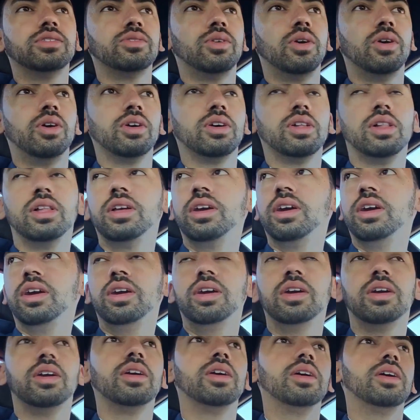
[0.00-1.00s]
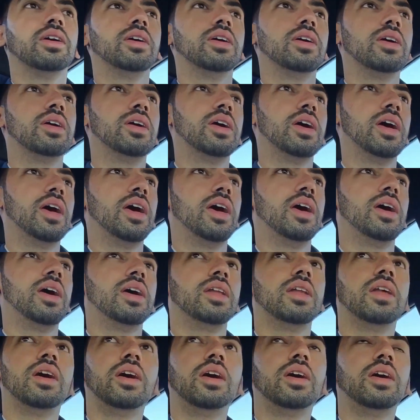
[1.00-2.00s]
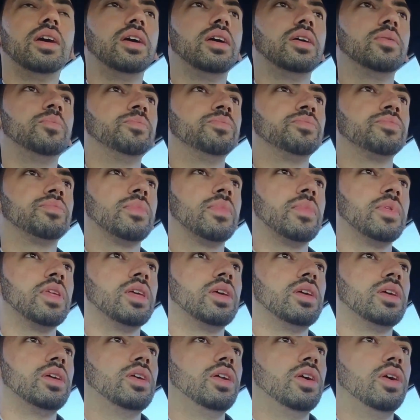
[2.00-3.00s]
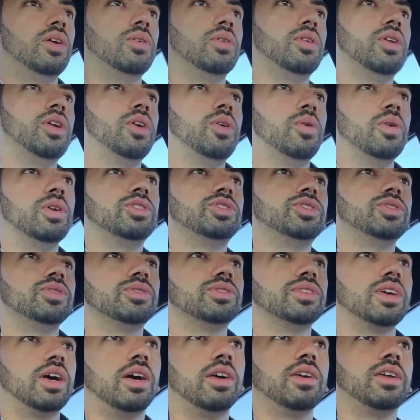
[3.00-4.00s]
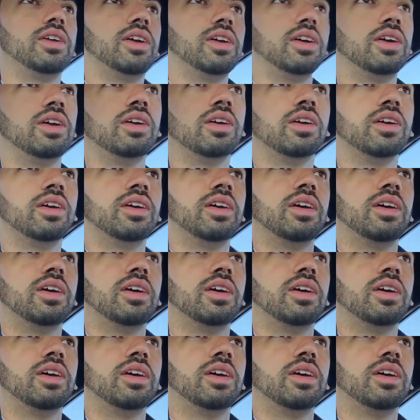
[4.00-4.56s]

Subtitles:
It's all cleared, and you know, no issues out here.